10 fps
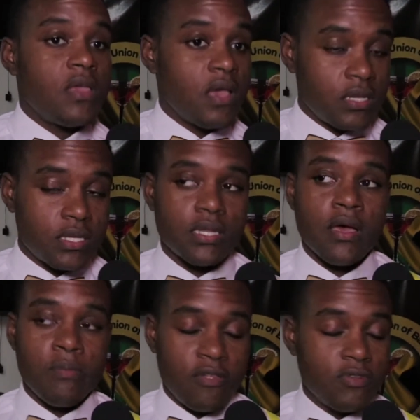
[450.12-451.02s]
yes,
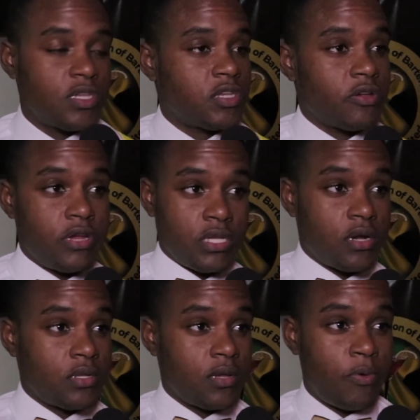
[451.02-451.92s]
I believe this is a great
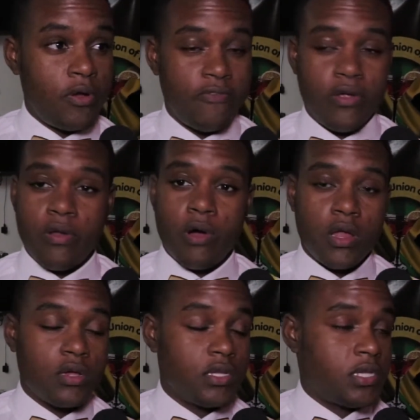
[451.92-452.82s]
starting point for
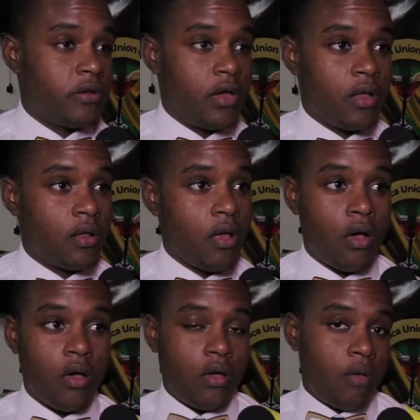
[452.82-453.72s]
anybody considering a
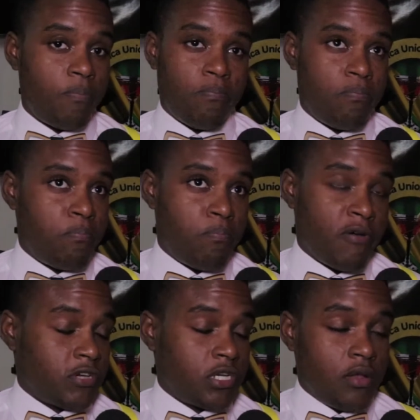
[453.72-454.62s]
uh,
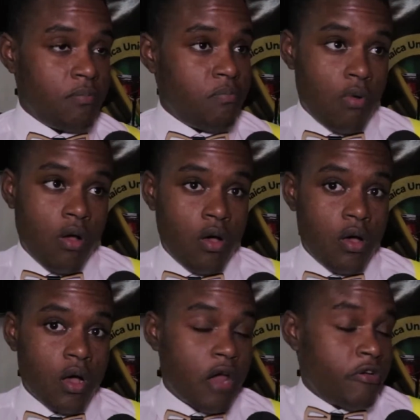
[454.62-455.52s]
profession in
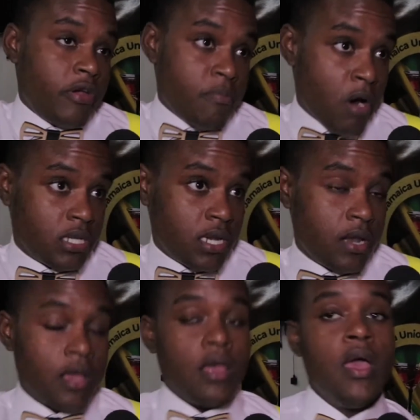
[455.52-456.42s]
uh, career in
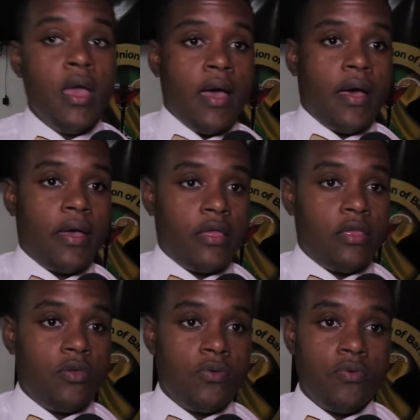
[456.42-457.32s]
bartending. I,
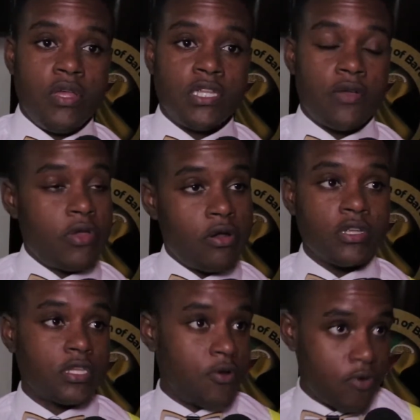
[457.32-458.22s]
you, it's a
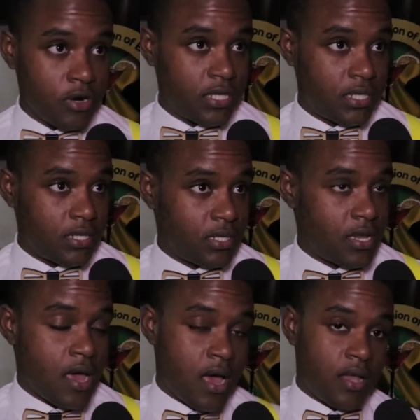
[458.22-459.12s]
rigorous course,
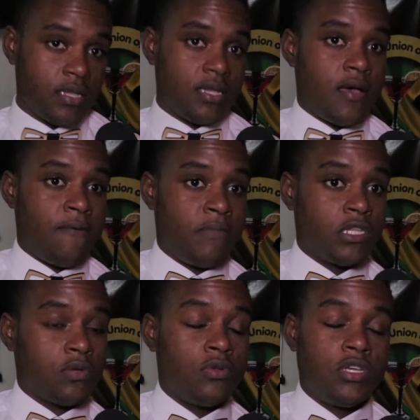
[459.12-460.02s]
and um,
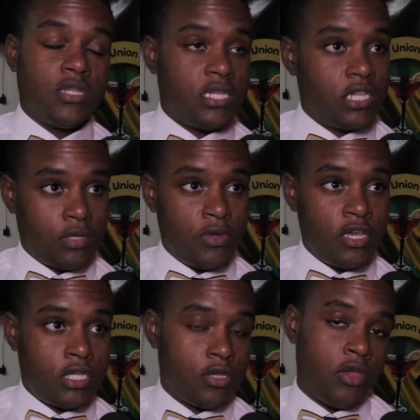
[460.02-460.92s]
it's only six
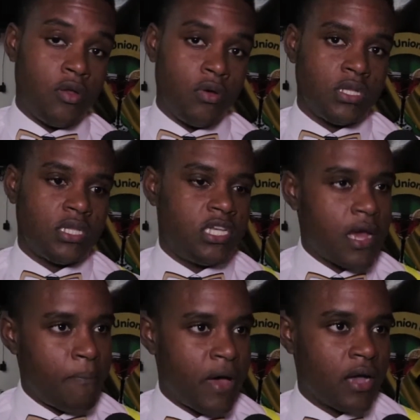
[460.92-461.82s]
weeks, so you know it's
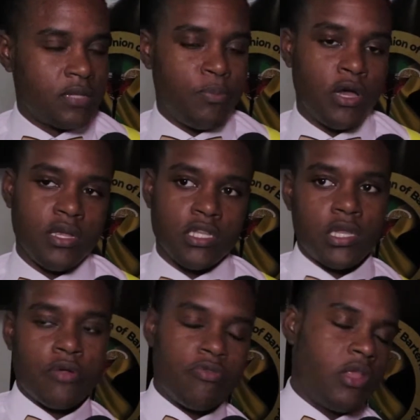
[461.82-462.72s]
jam packed, but it's
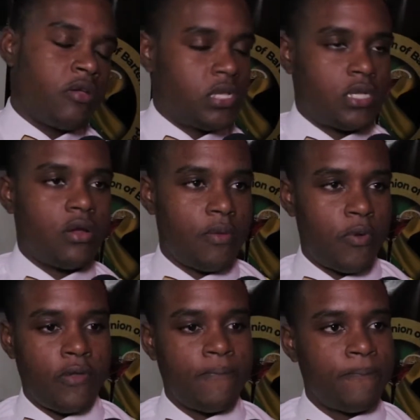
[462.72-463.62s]
a really great starting
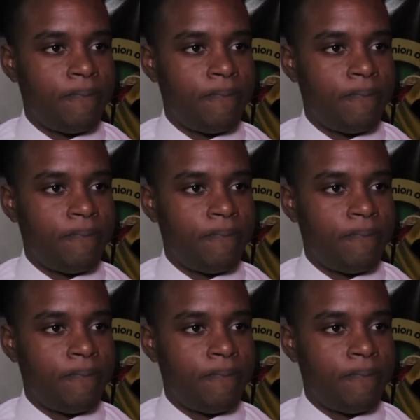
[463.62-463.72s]
point.